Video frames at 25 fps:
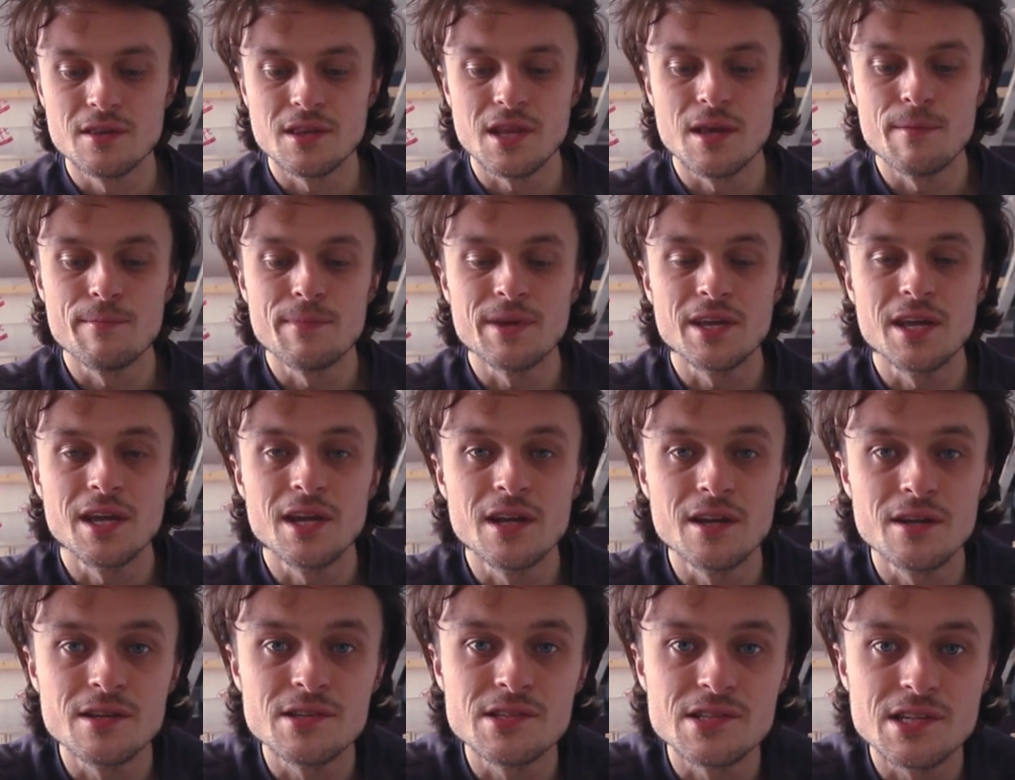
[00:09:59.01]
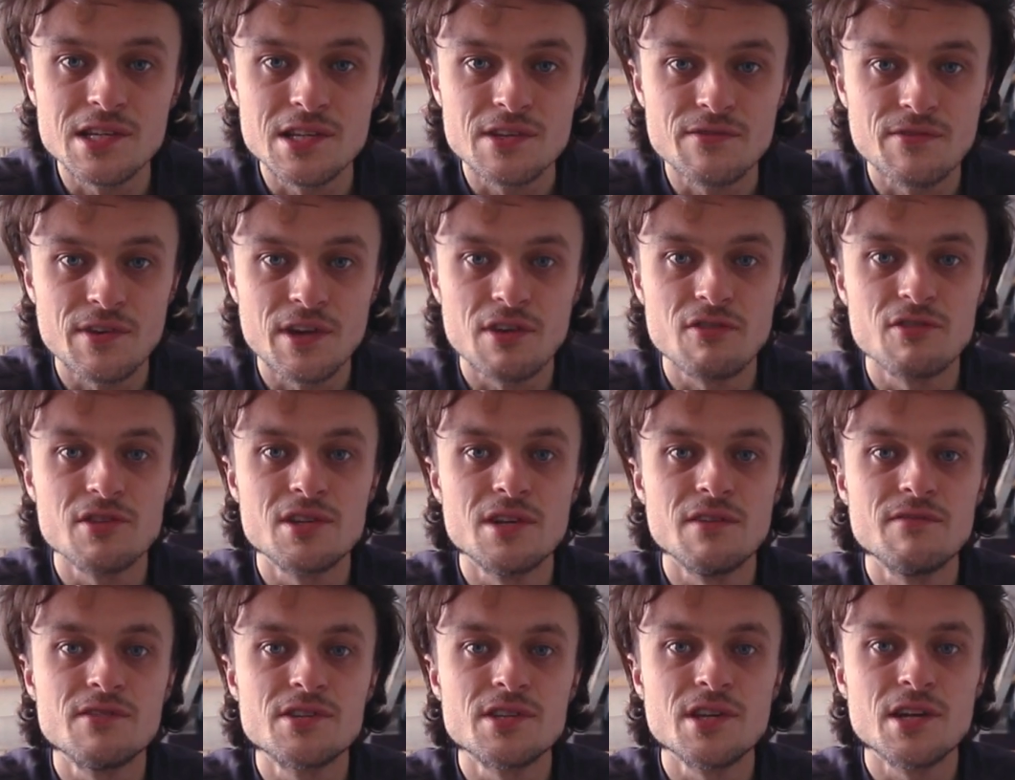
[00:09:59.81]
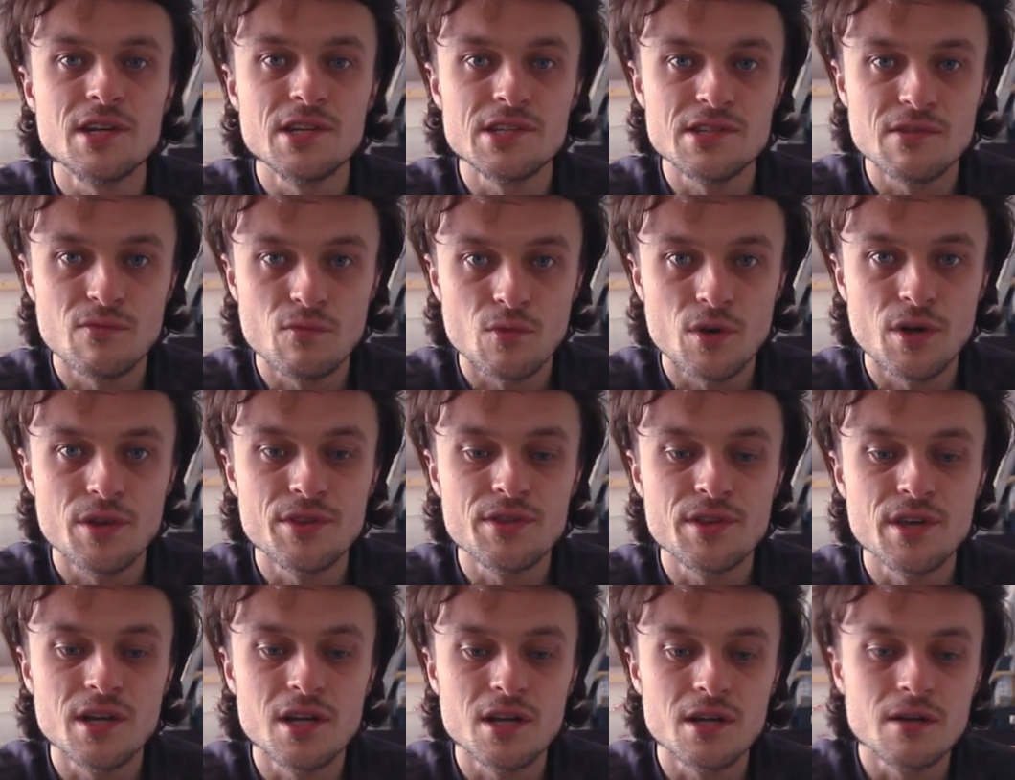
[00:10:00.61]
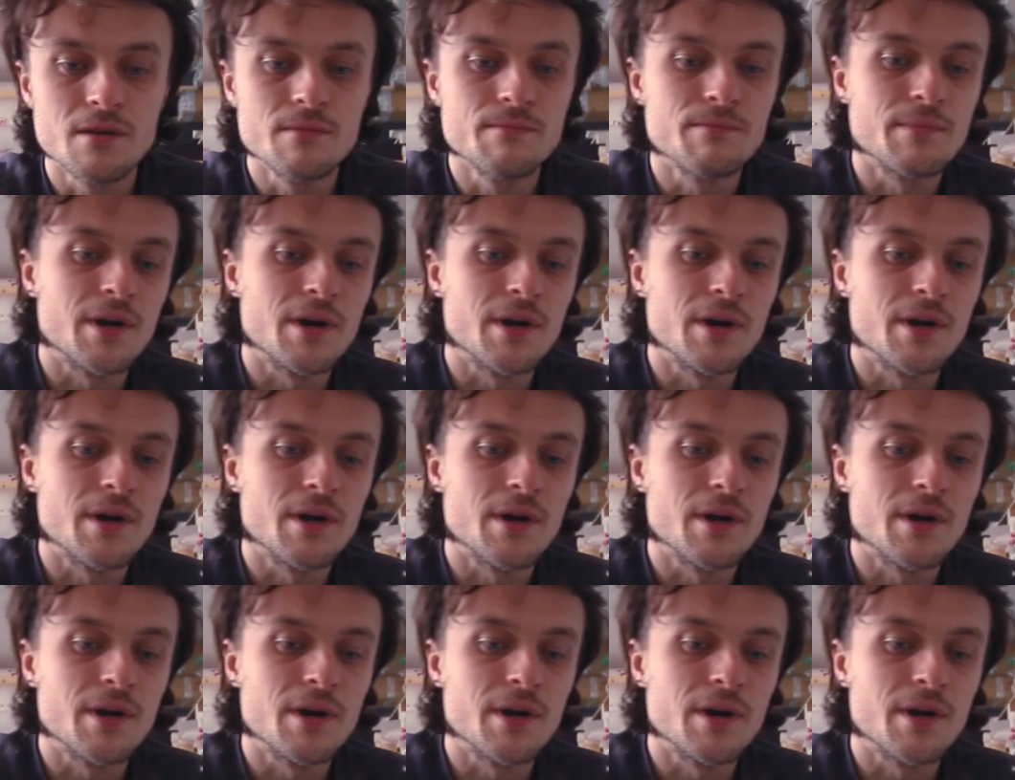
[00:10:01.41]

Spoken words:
they begin as these figurative studies of one thing,